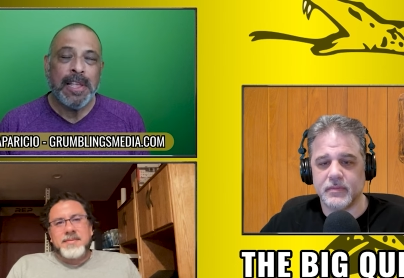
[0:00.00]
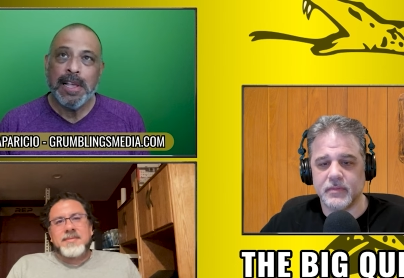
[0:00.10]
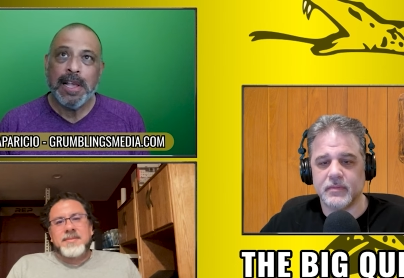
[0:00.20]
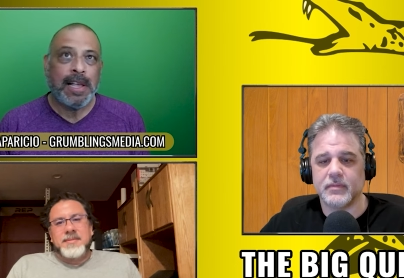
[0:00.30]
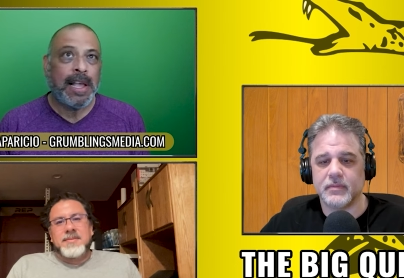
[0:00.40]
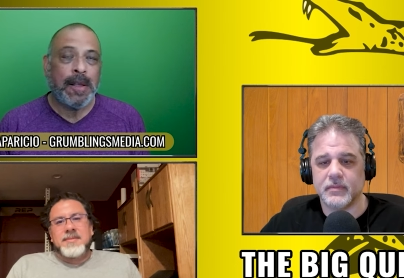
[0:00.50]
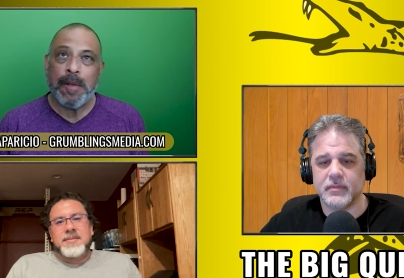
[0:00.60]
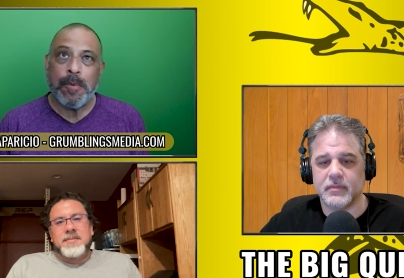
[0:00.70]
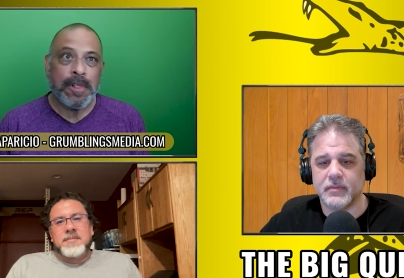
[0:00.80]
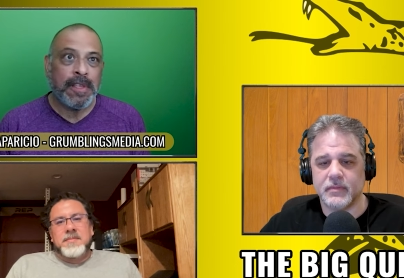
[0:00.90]
Speaker 1: Uh, I-, I,
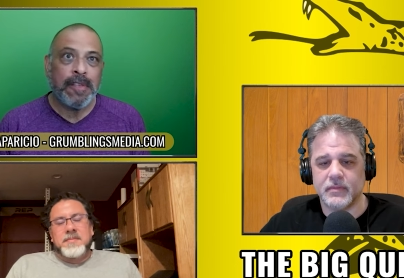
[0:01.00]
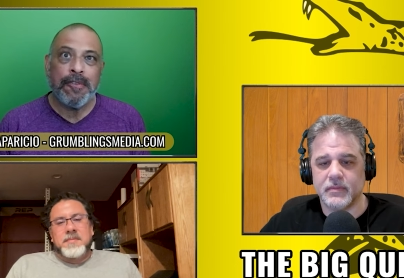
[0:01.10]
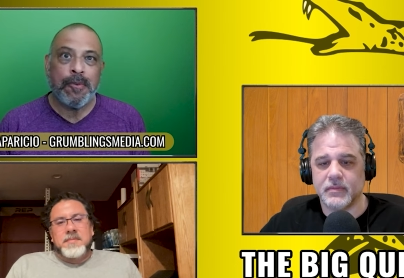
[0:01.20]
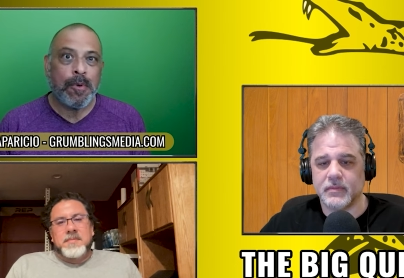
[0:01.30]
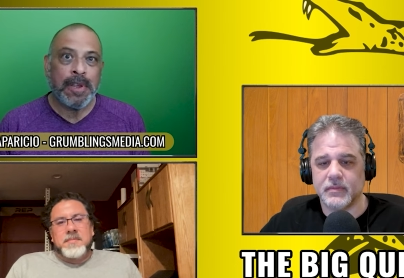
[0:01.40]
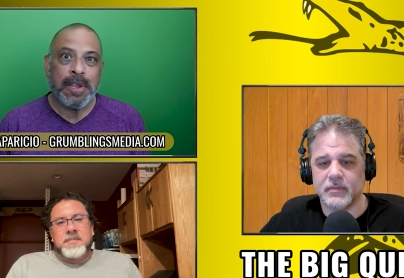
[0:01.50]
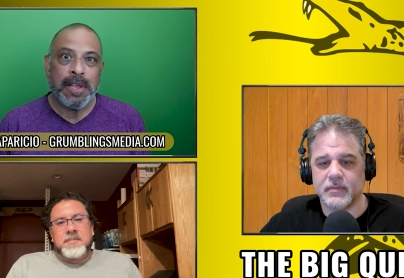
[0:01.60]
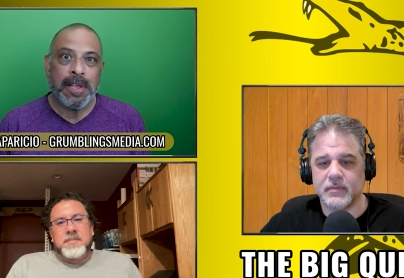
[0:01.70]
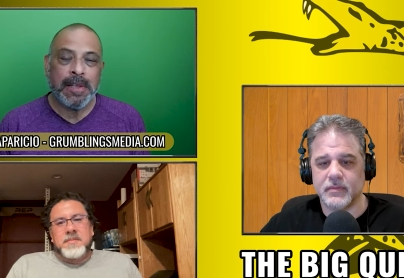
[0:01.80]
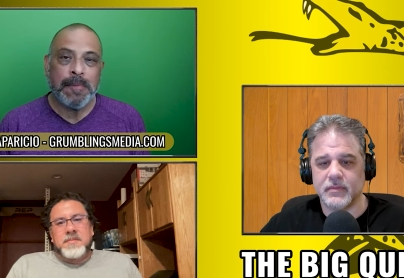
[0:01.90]
really enjoy.
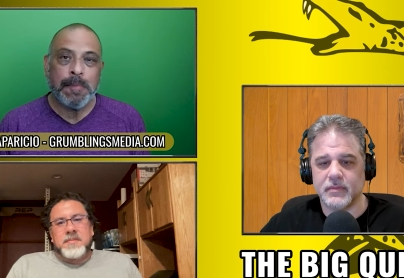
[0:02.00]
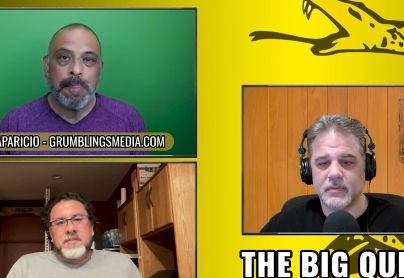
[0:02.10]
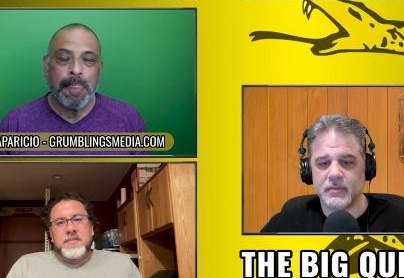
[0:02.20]
Um,